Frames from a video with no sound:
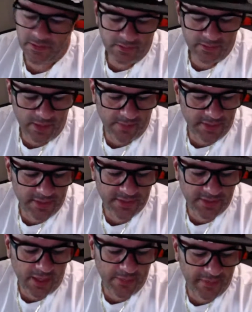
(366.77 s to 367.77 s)
So I'm going to
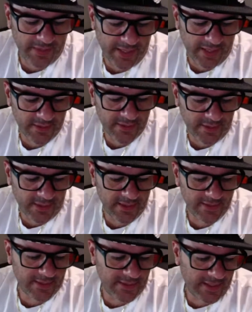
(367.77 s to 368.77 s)
start with air
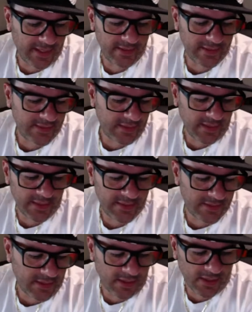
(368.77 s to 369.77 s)
signs, and air
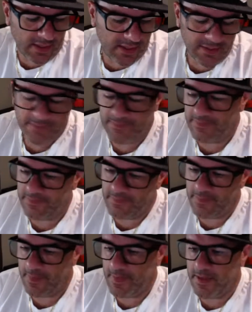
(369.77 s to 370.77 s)
signs are
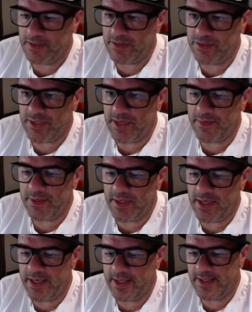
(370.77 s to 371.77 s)

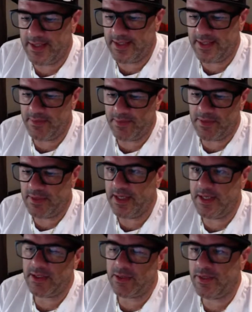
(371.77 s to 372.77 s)
Gemini, Libra,
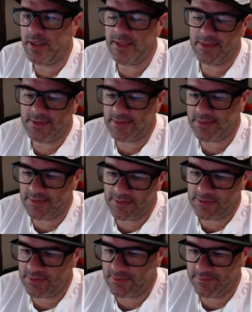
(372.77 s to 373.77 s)
and
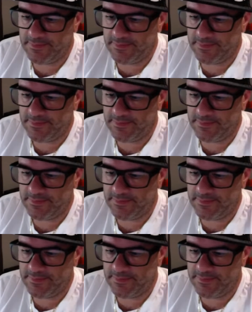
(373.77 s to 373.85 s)
Aquarius.